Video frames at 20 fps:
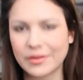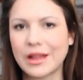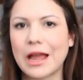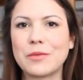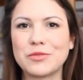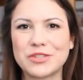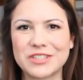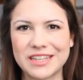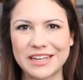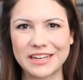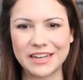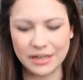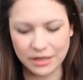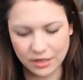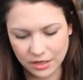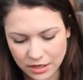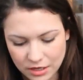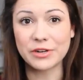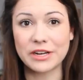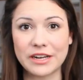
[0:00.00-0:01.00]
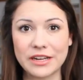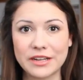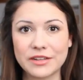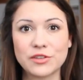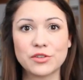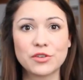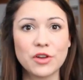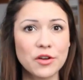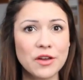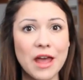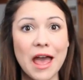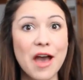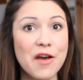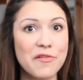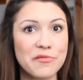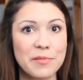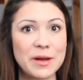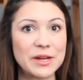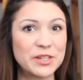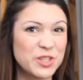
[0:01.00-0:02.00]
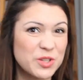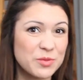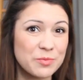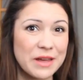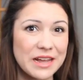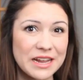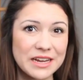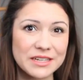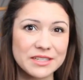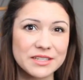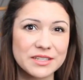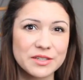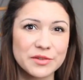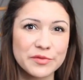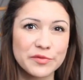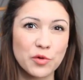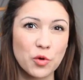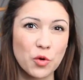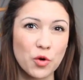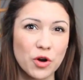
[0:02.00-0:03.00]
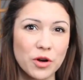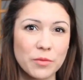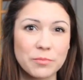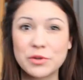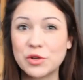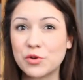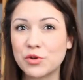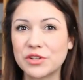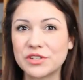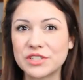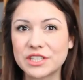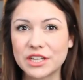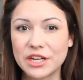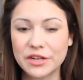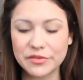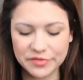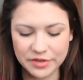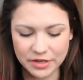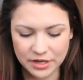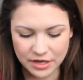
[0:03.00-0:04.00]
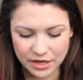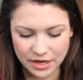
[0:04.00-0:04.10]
I'm just kidding. Really, you don't have much space for beauty stuff.